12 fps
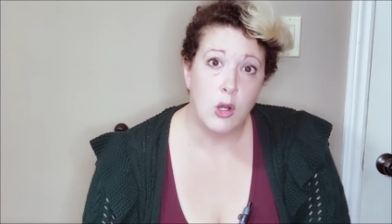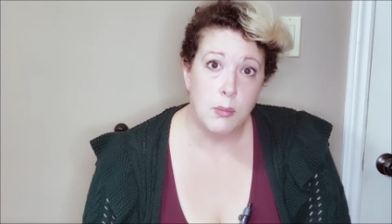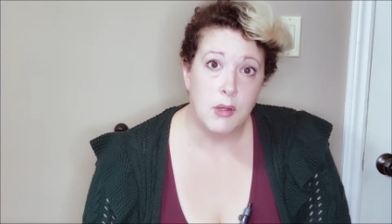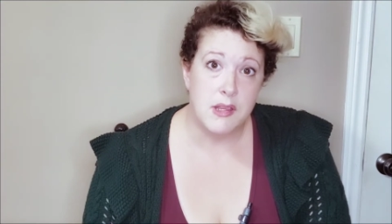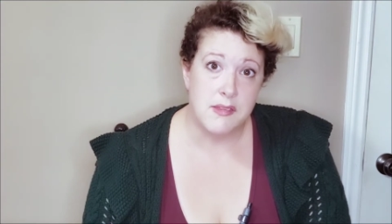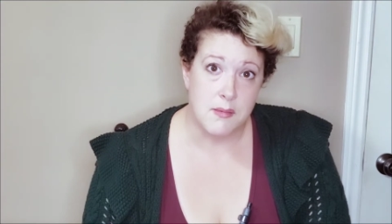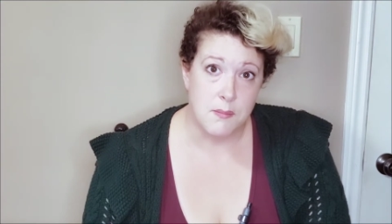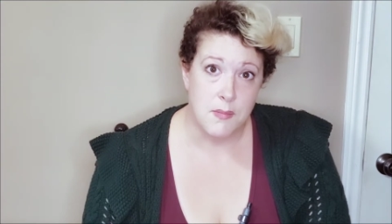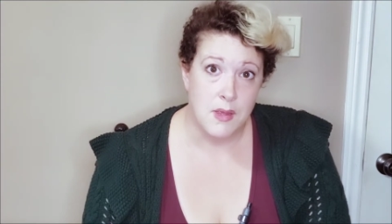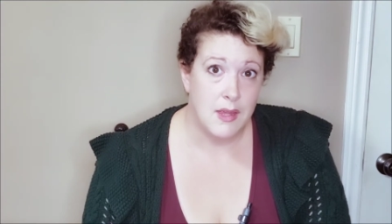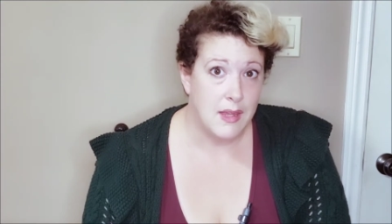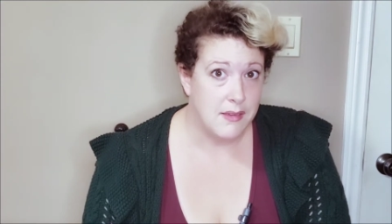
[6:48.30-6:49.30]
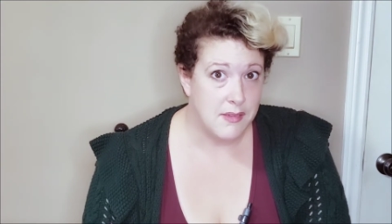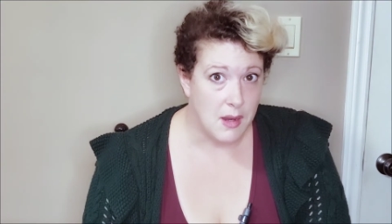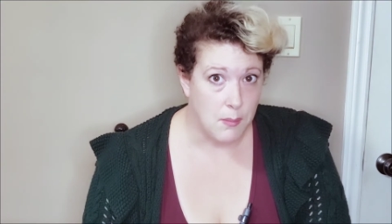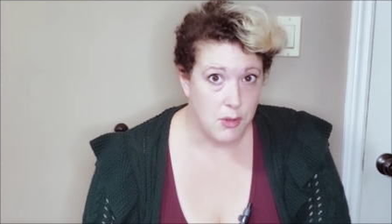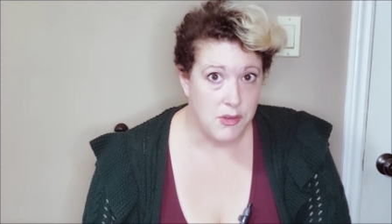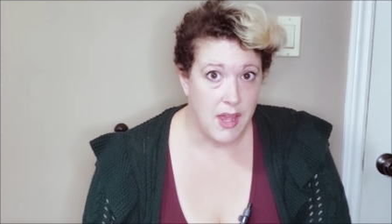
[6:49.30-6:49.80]
Herbalism is
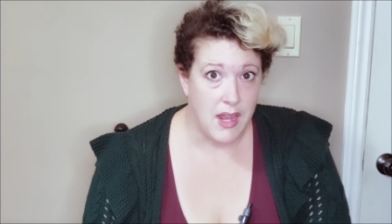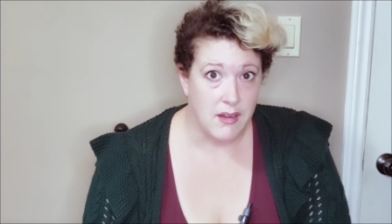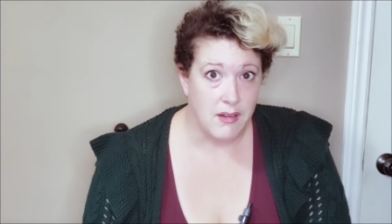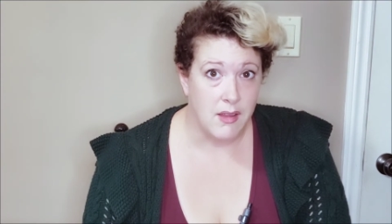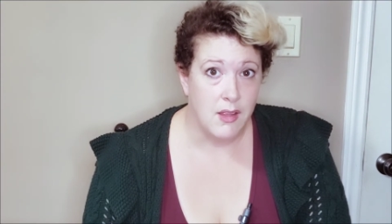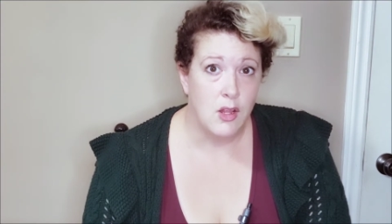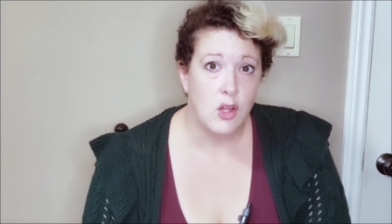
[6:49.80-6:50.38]
number 10.